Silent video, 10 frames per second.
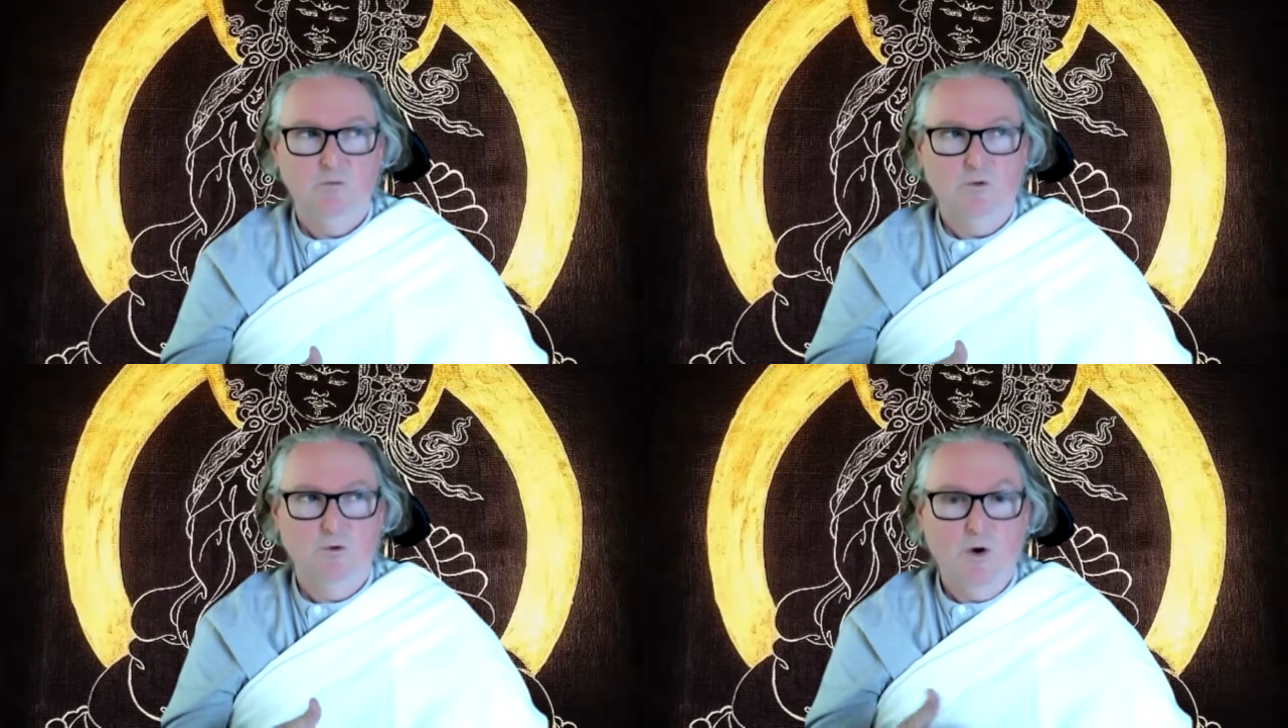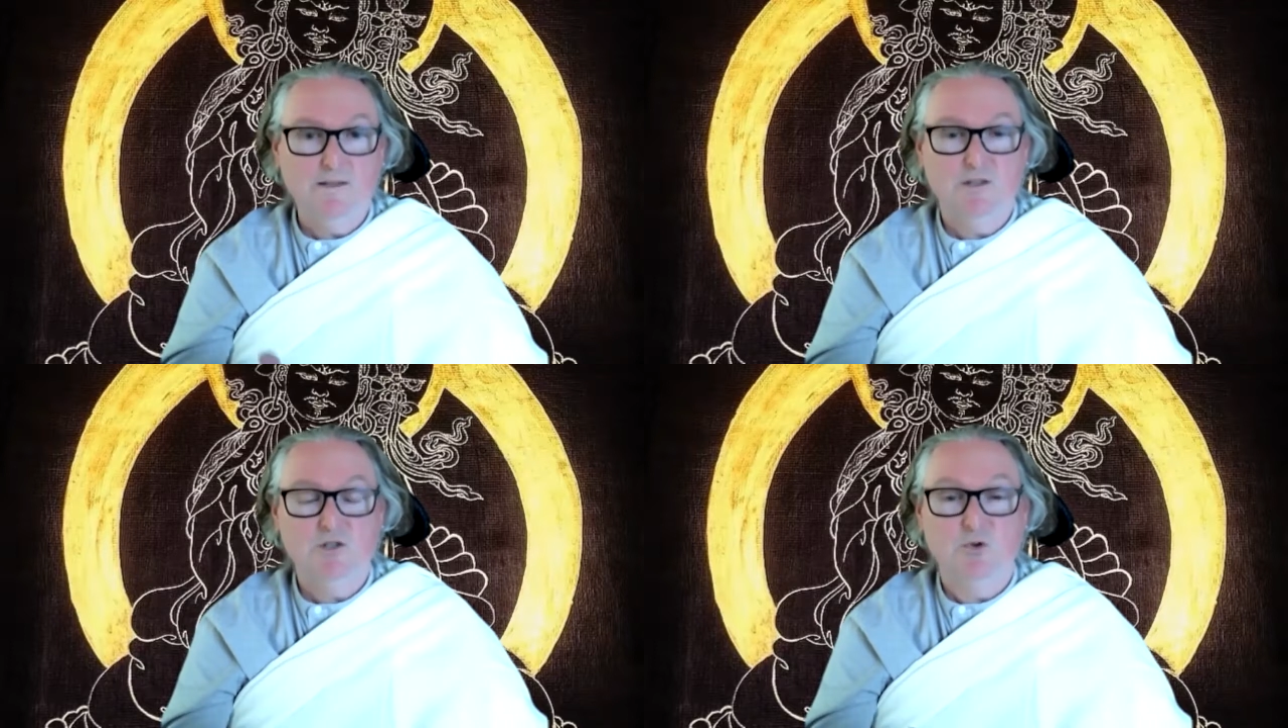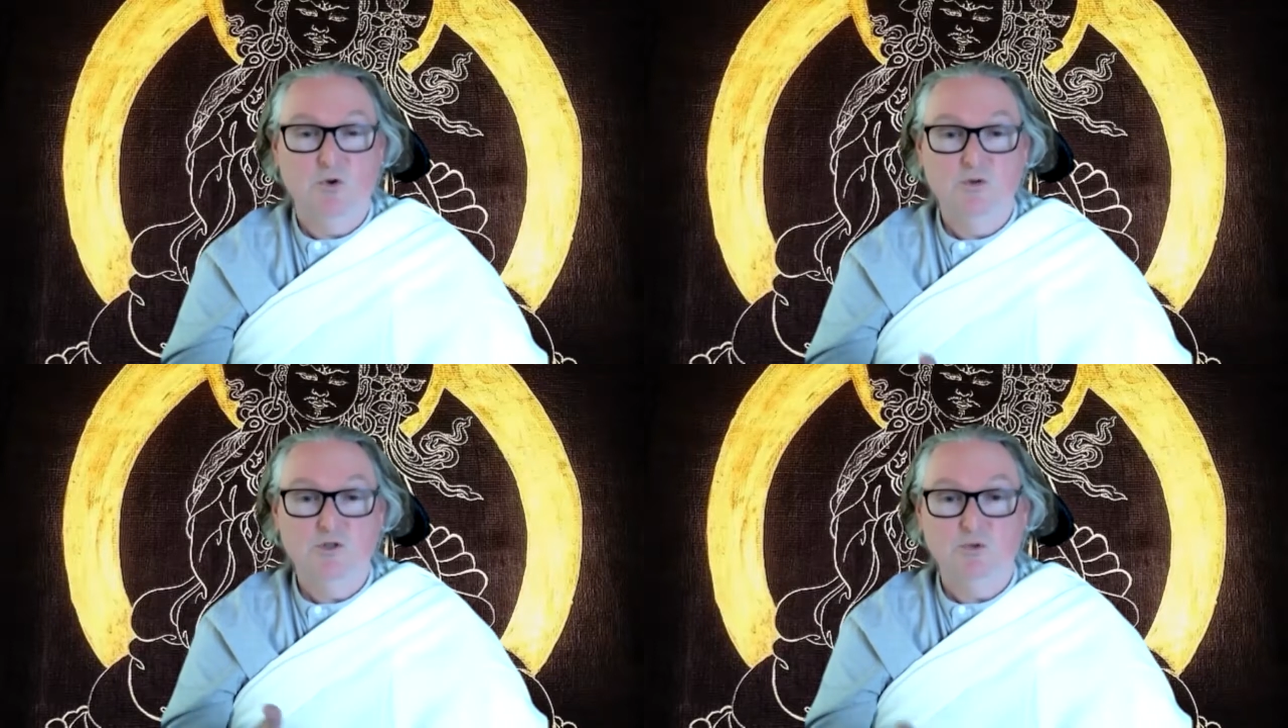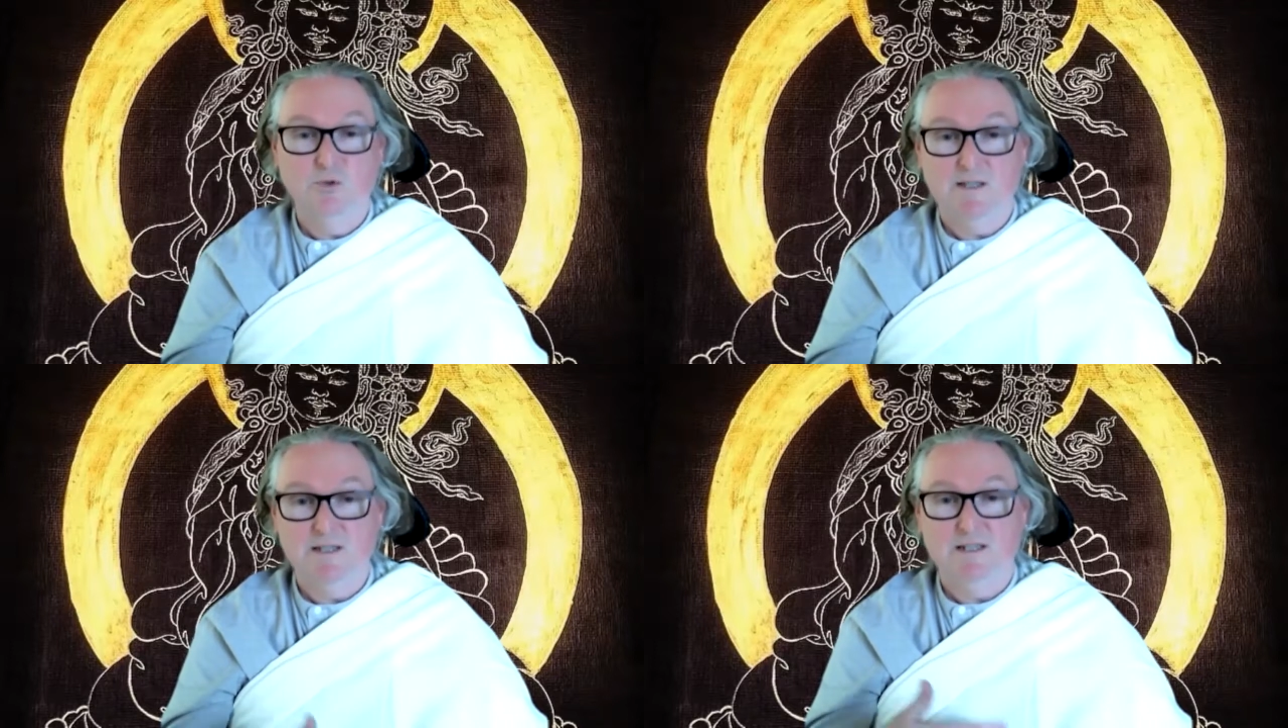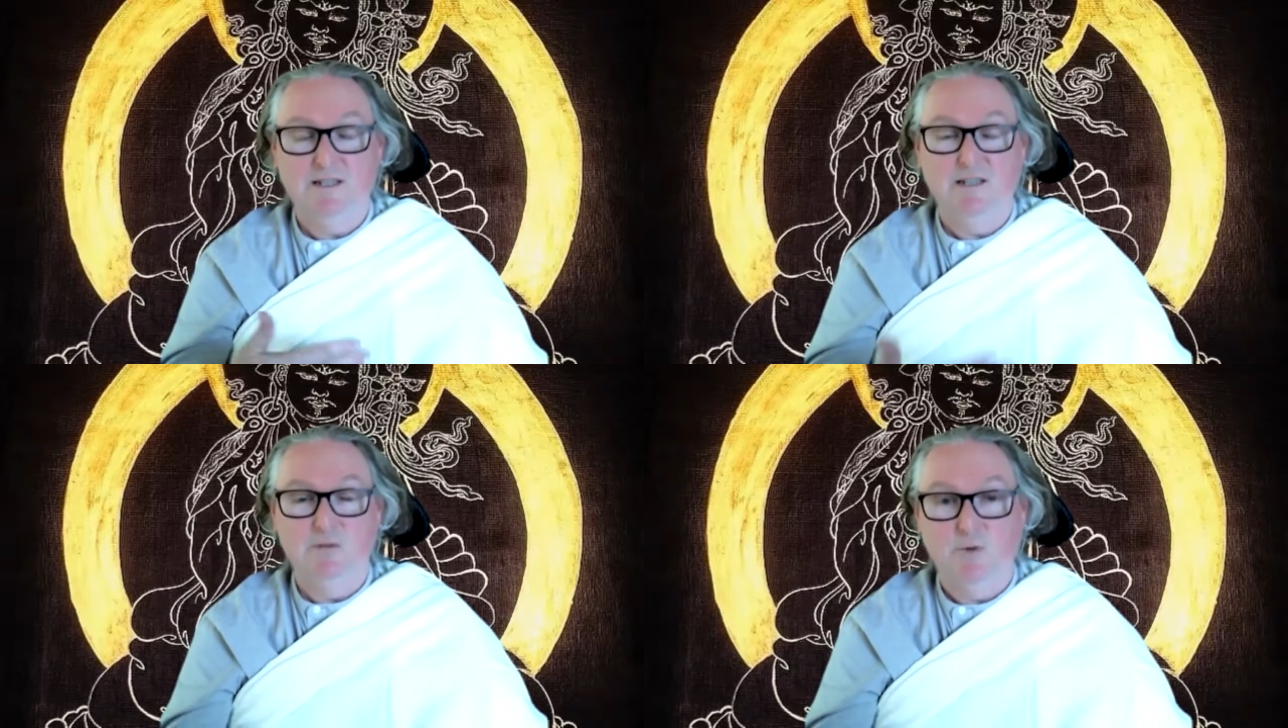quite strong dualistic
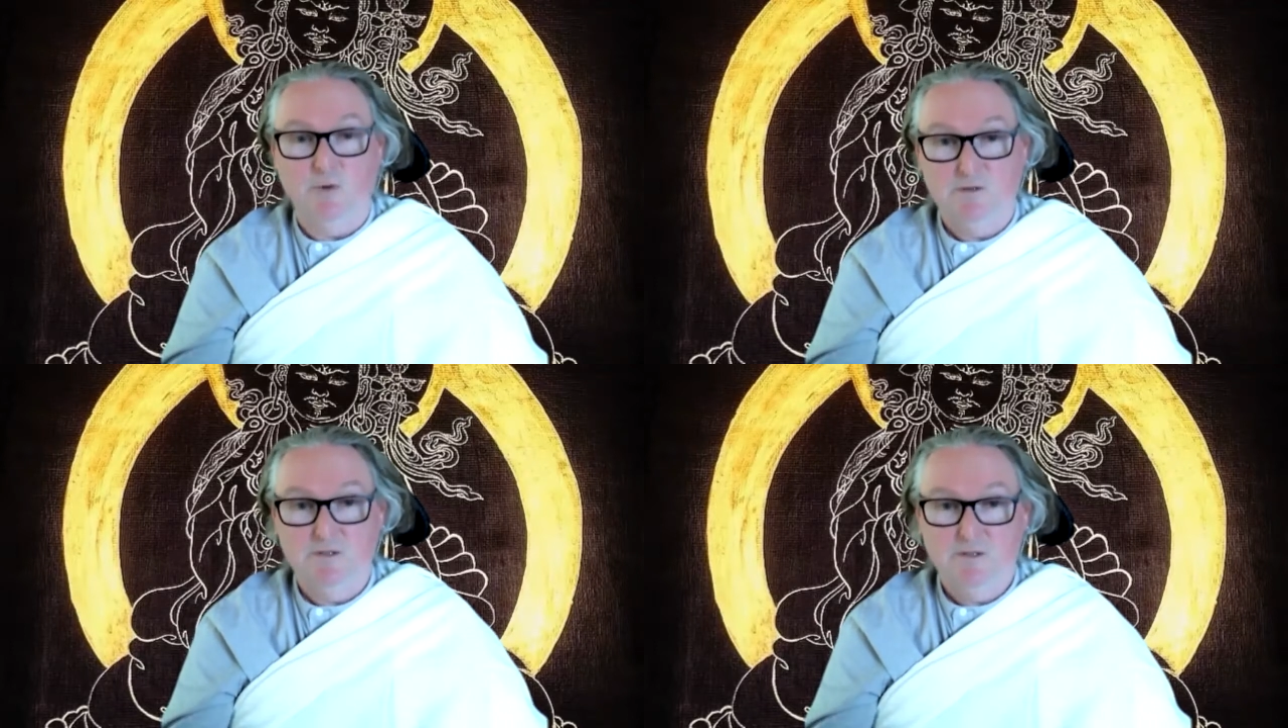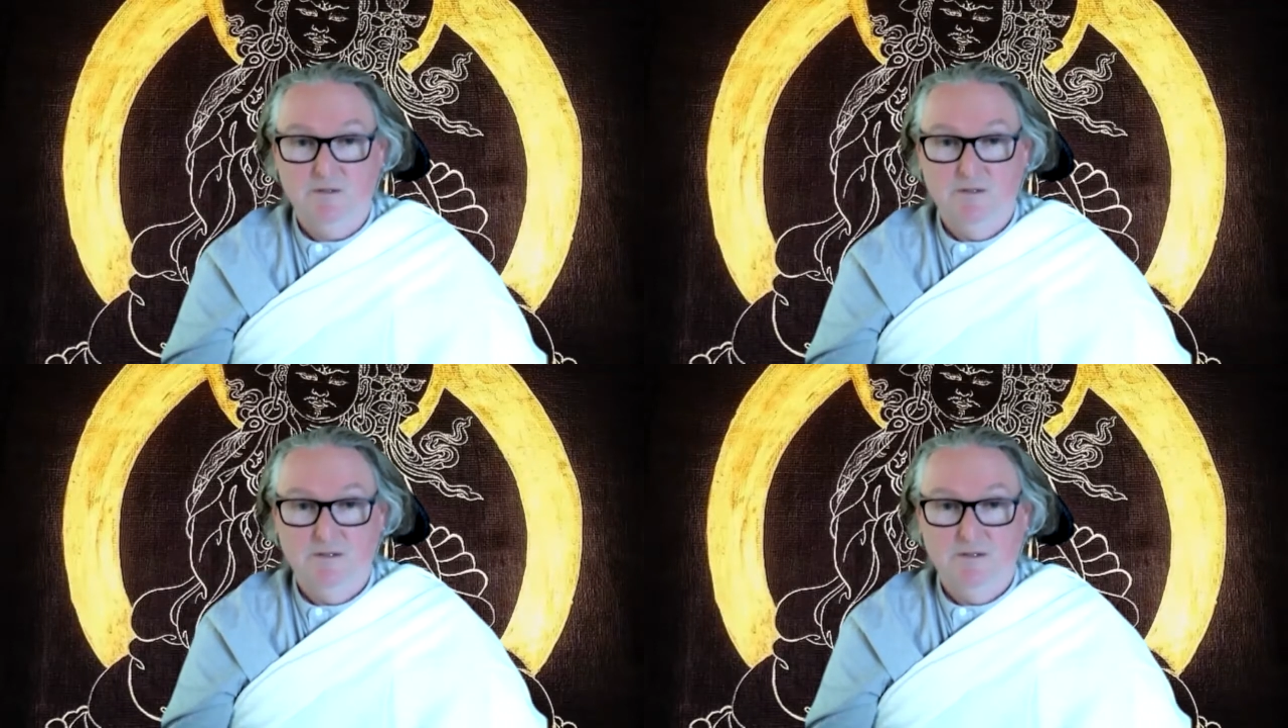impulse,